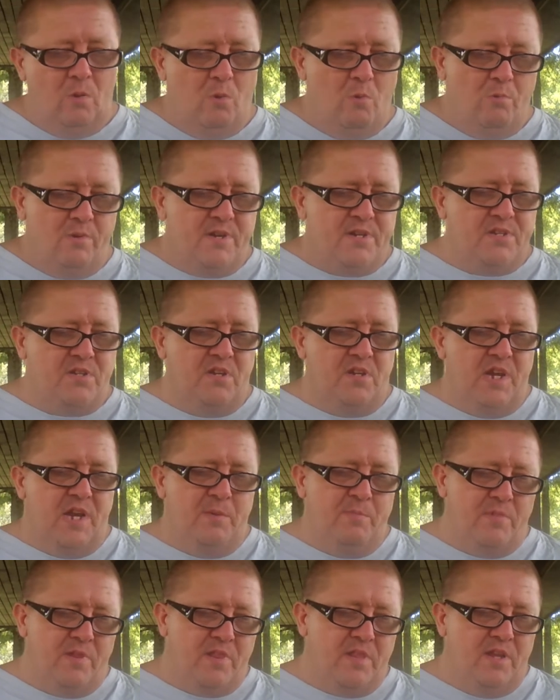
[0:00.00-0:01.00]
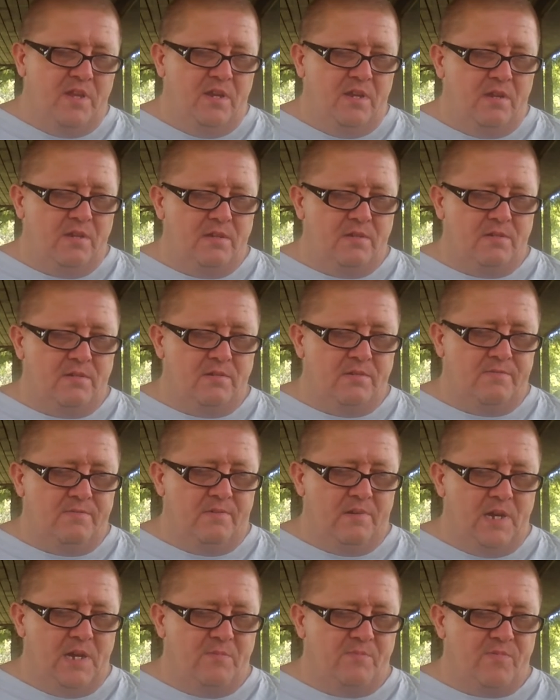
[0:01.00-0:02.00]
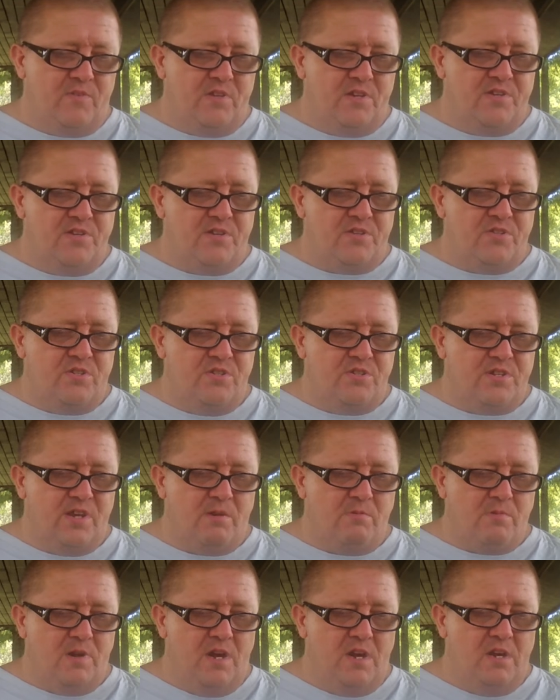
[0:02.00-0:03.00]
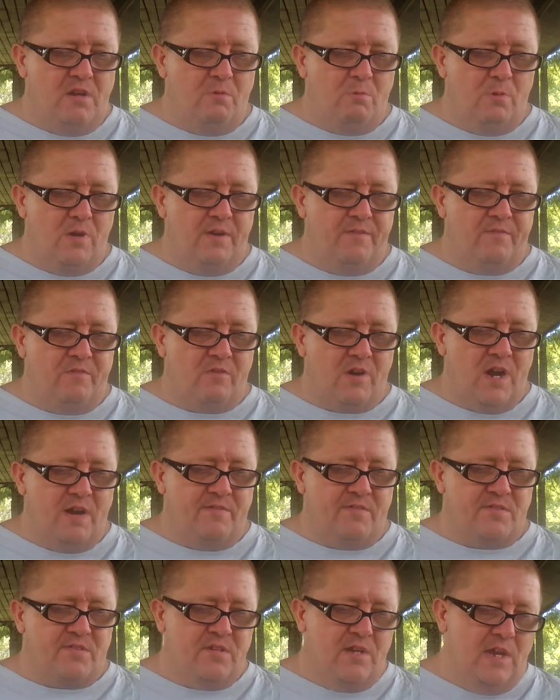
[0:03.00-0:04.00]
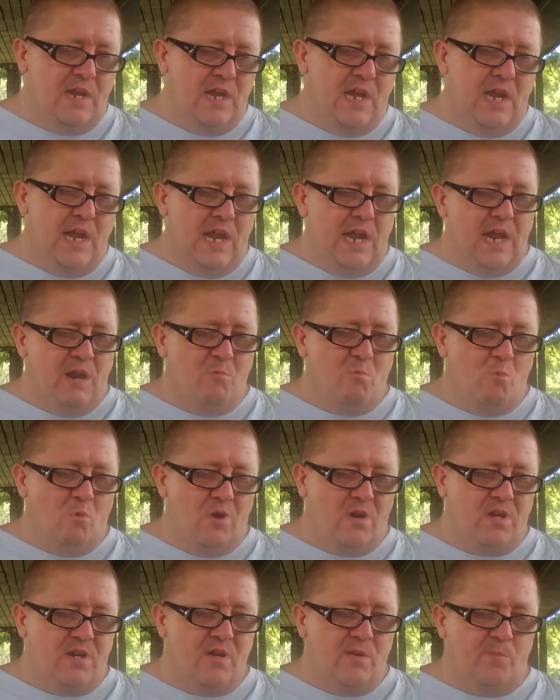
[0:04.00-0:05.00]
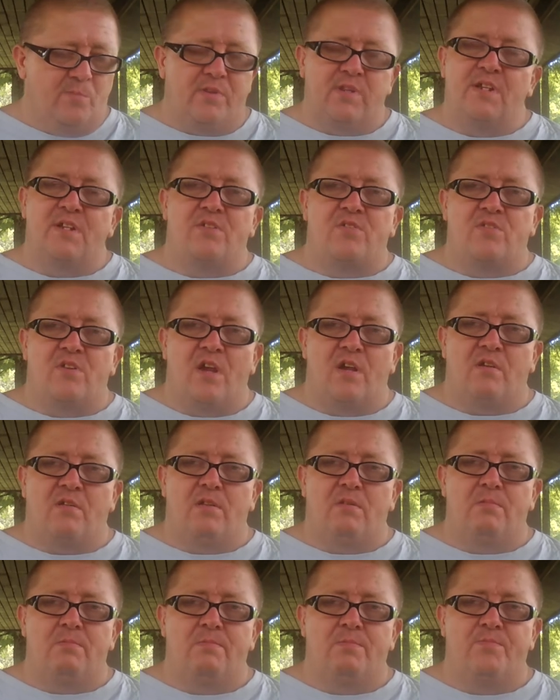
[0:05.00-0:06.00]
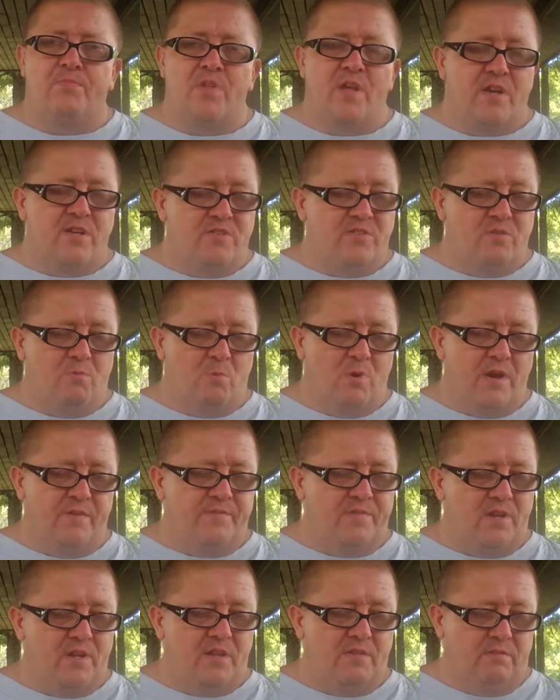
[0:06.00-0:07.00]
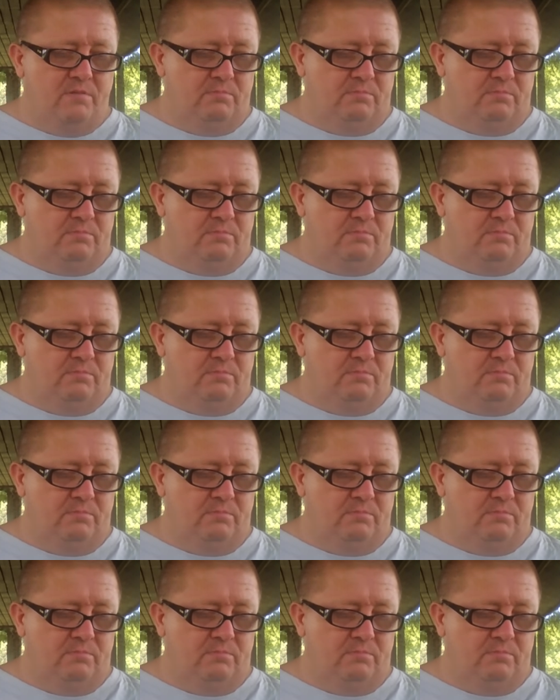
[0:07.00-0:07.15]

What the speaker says: What is the name for the distance a radio wave travels in one complete cycle? That is the wavelength.